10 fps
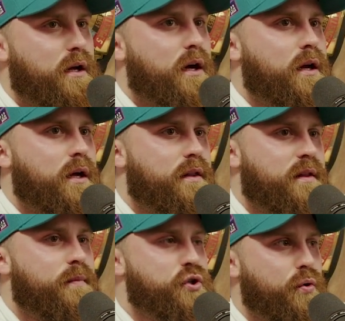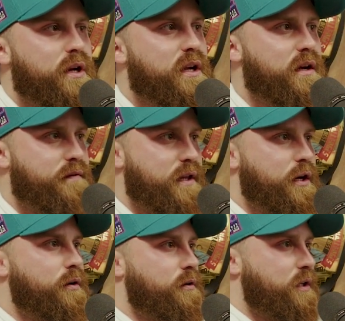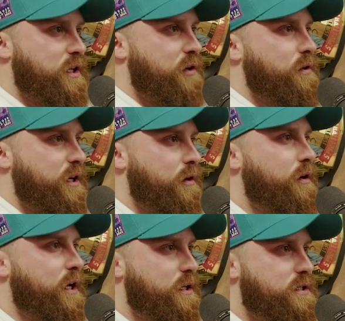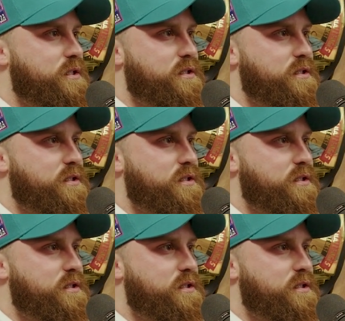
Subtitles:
the majority of their yearly earnings